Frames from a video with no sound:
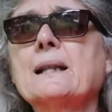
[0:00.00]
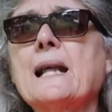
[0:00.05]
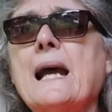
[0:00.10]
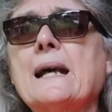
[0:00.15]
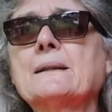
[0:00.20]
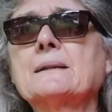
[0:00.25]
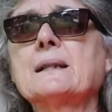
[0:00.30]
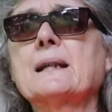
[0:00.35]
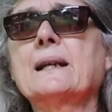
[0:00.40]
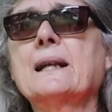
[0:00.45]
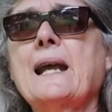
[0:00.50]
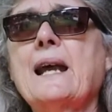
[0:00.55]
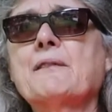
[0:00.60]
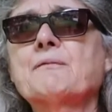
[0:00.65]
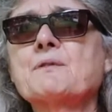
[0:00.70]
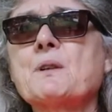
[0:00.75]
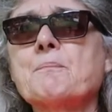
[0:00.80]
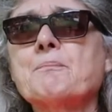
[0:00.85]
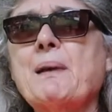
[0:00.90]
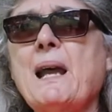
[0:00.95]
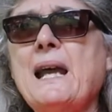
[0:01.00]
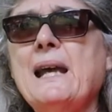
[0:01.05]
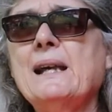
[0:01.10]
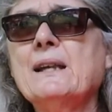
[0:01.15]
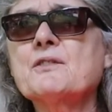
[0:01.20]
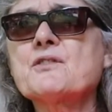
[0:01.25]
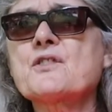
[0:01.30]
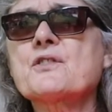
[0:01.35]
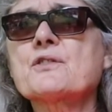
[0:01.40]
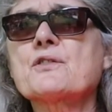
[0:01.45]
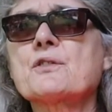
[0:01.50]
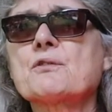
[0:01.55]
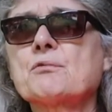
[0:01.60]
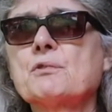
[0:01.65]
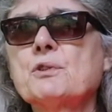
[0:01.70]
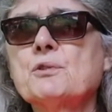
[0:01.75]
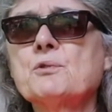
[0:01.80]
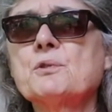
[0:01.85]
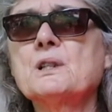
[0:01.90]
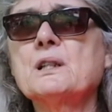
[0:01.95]
that have to pass
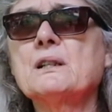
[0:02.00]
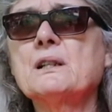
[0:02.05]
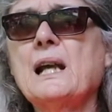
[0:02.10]
through the